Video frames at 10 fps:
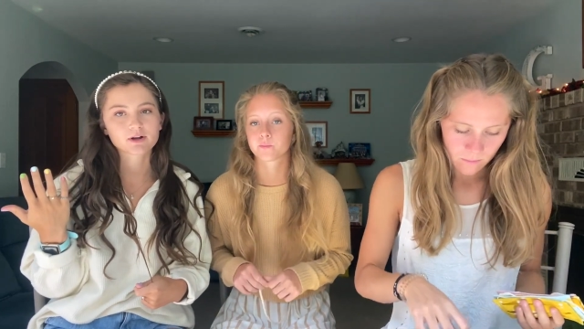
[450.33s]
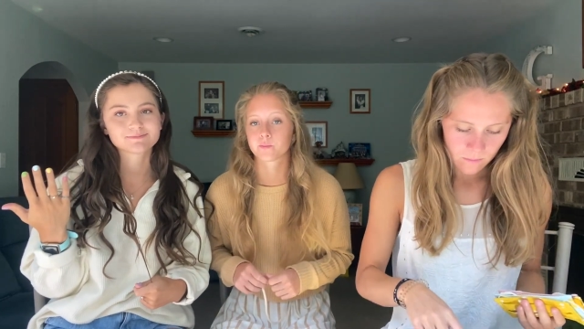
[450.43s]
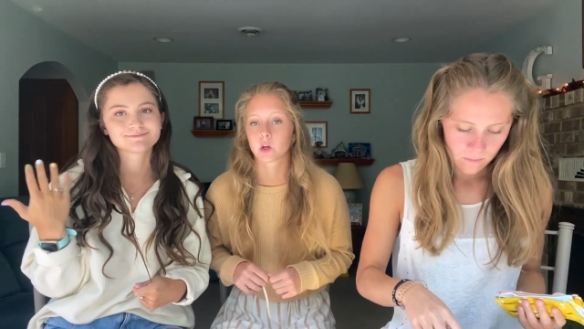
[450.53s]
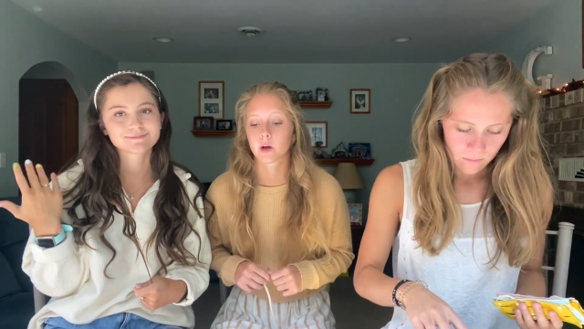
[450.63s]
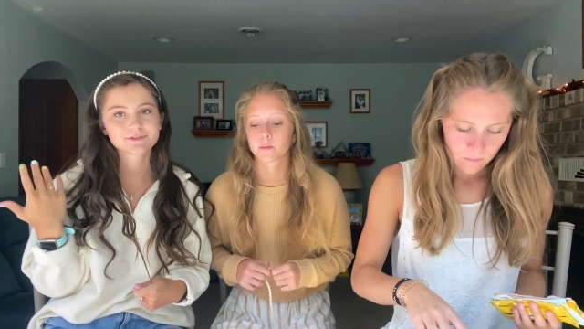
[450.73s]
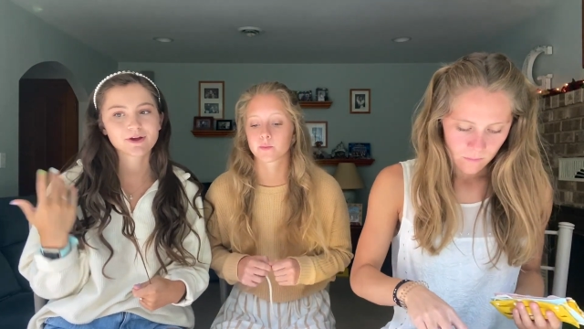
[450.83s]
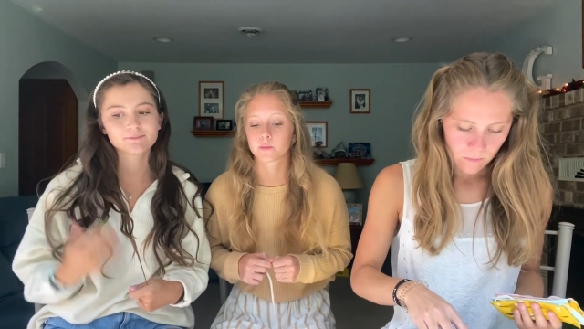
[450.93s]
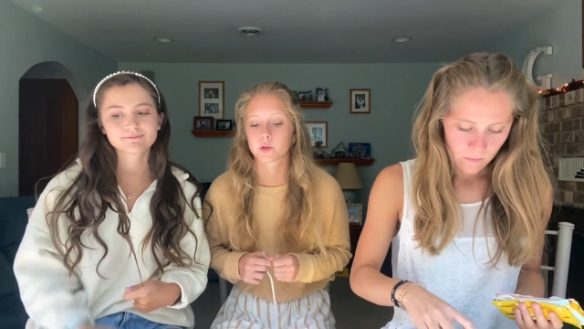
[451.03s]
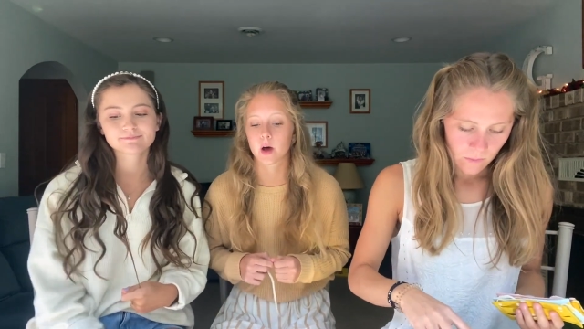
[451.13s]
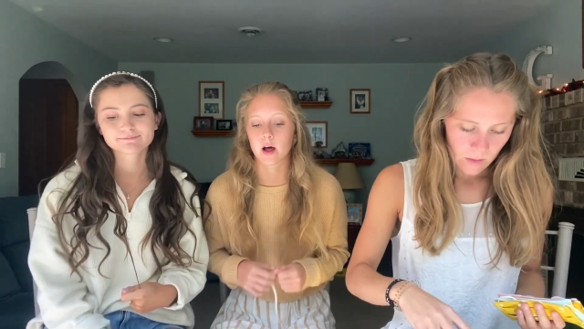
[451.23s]
Speaker 1: Yeah. So.
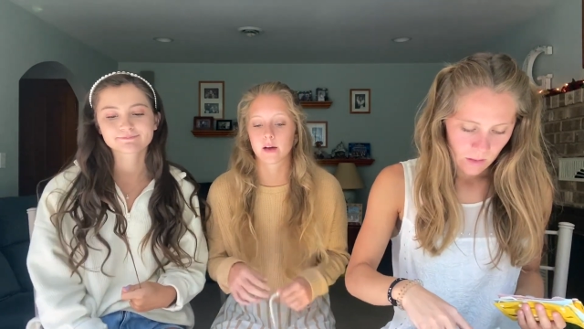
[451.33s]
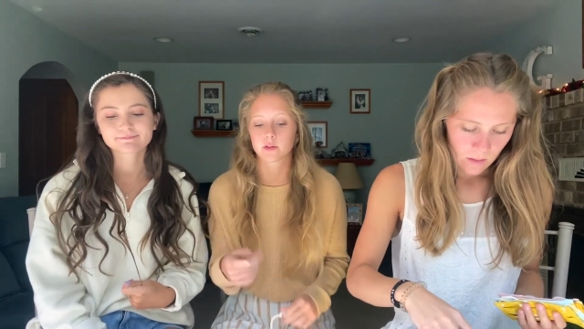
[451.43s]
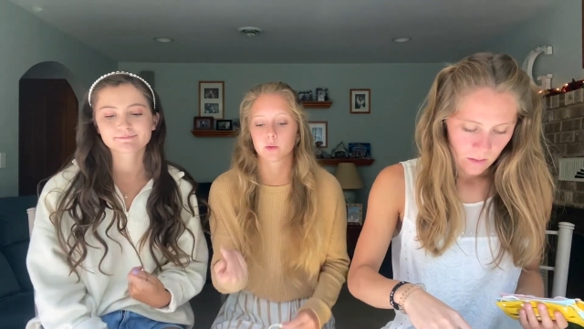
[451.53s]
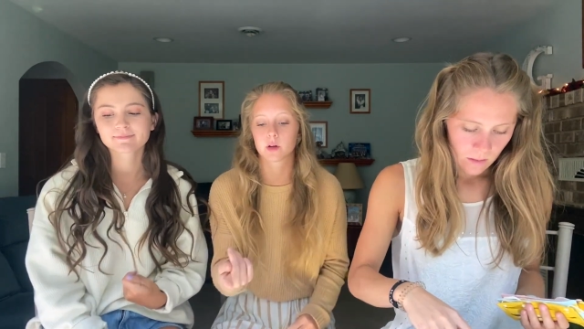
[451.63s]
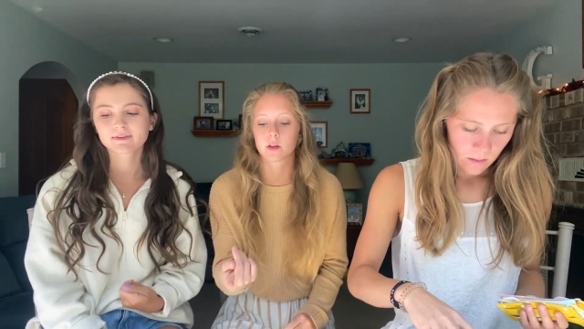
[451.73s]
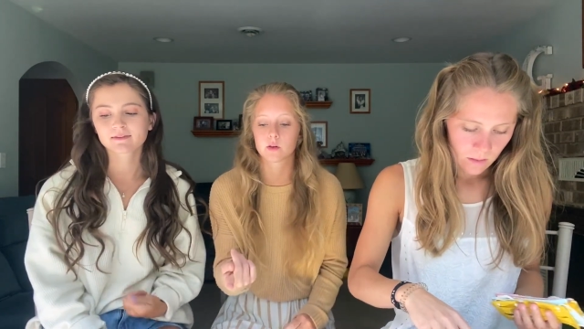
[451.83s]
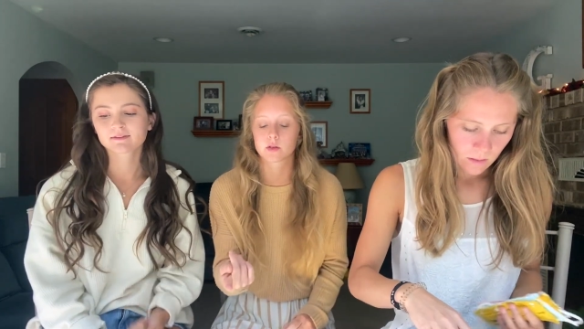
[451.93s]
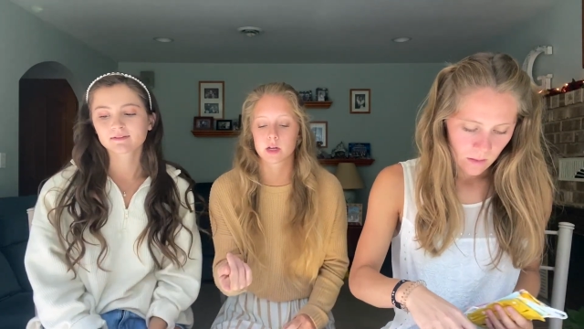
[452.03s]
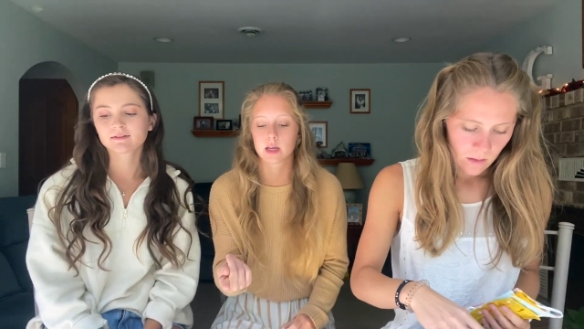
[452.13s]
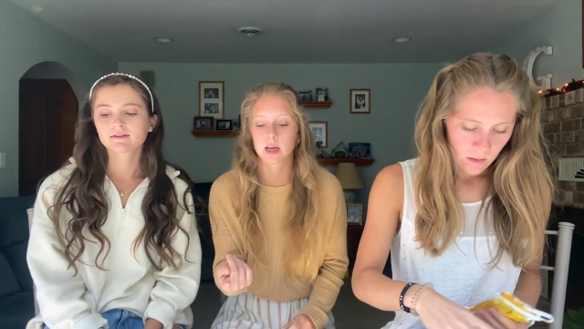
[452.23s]
so I'll have to wear those
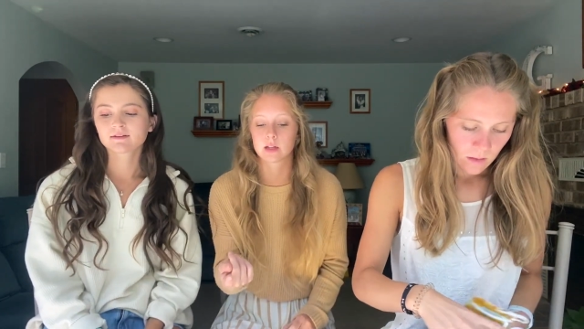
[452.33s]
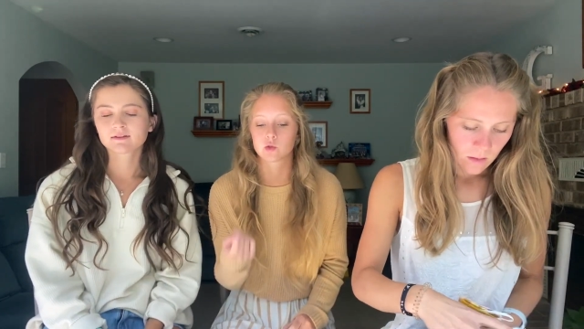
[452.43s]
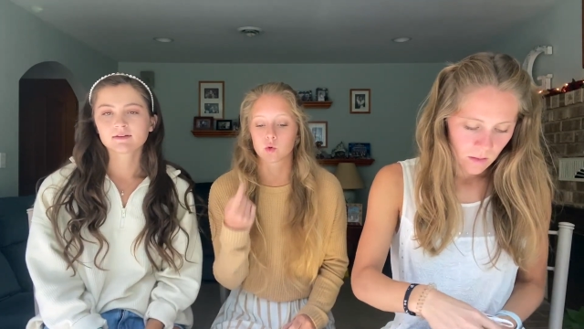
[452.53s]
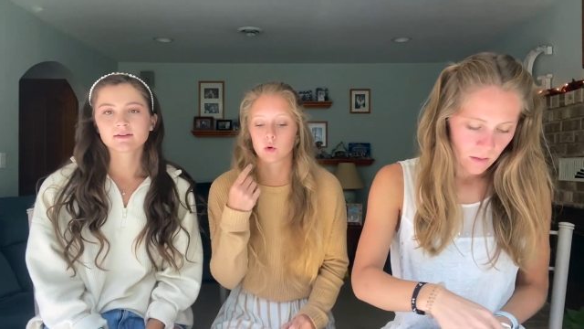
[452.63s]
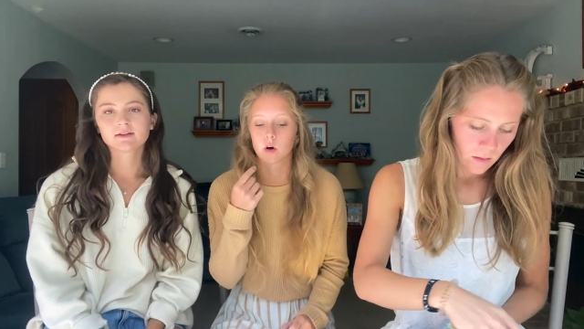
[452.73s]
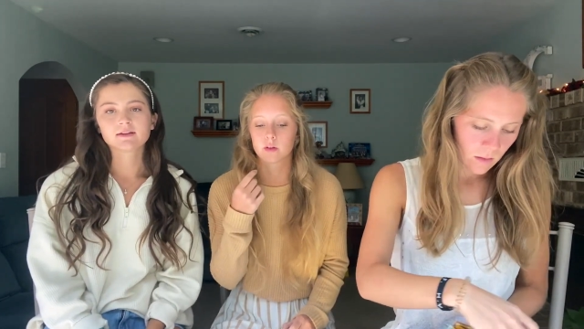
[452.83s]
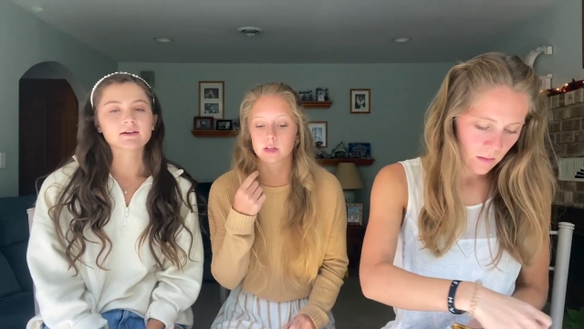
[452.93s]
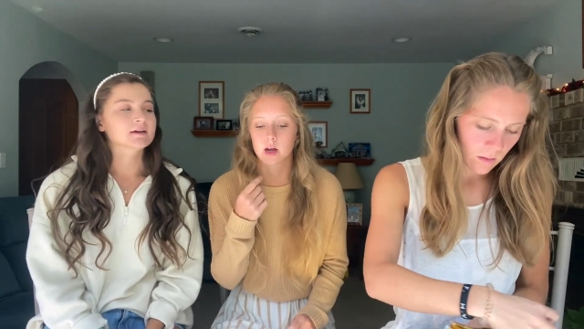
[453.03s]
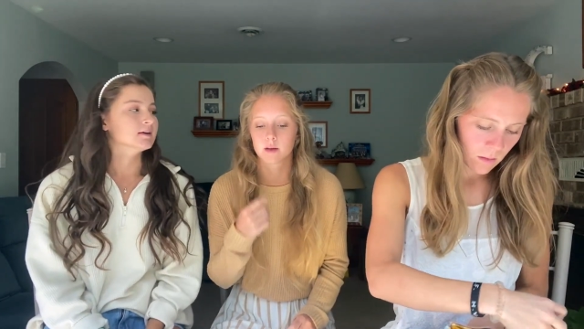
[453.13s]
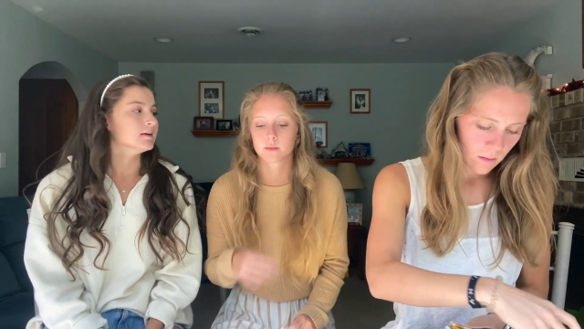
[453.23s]
like in school all the
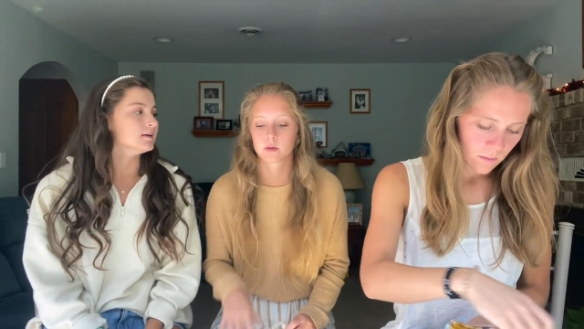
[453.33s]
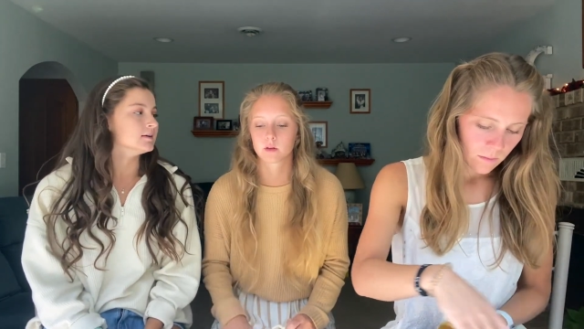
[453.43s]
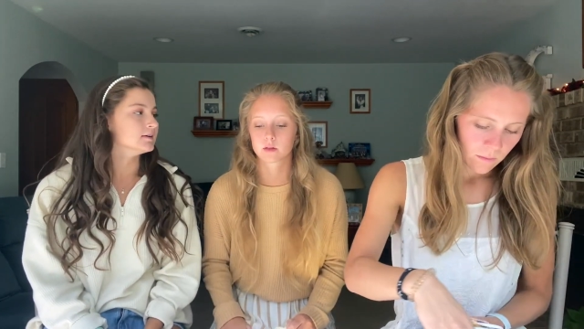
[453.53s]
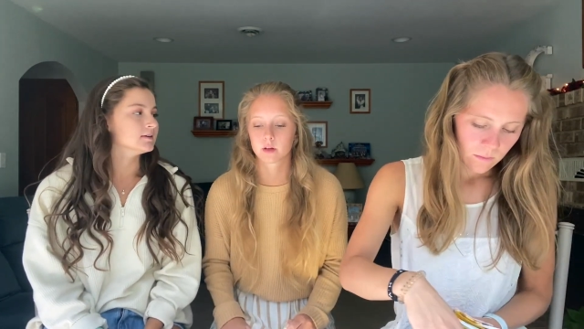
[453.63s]
time. So I was